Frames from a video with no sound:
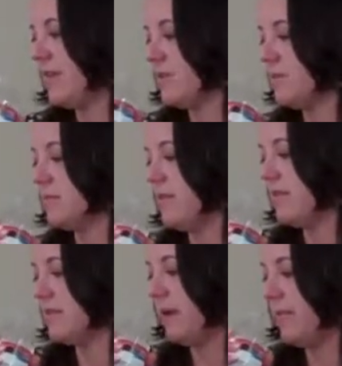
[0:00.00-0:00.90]
in terms
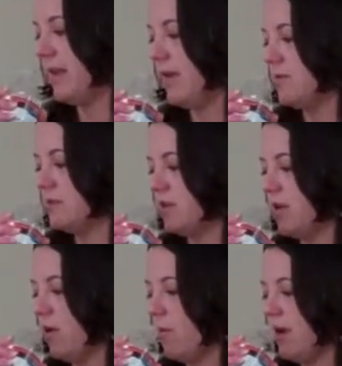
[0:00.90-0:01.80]
of somebody who's,
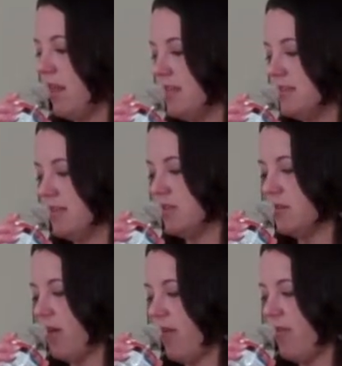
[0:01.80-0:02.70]
one of these things
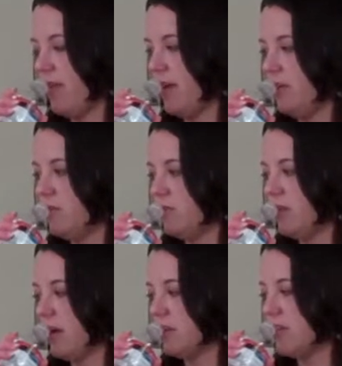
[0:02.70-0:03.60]
or another
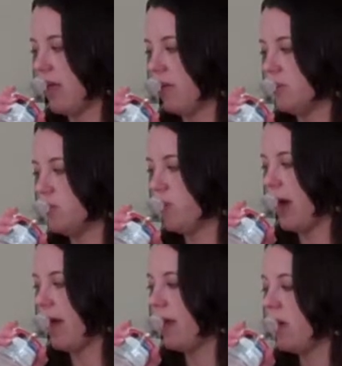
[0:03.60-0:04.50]
that you're challenged by.